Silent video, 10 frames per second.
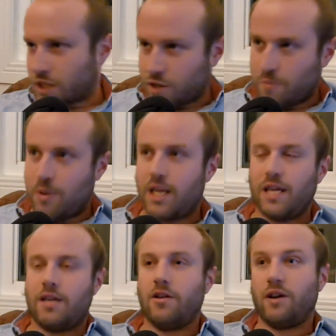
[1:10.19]
it could
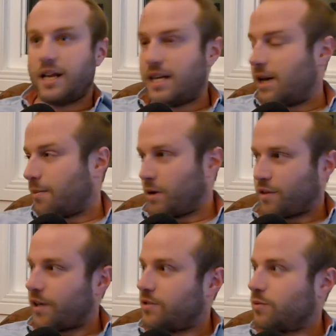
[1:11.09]
be any number of
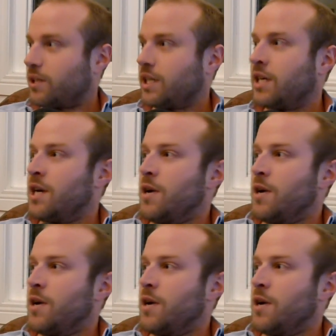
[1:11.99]
things really.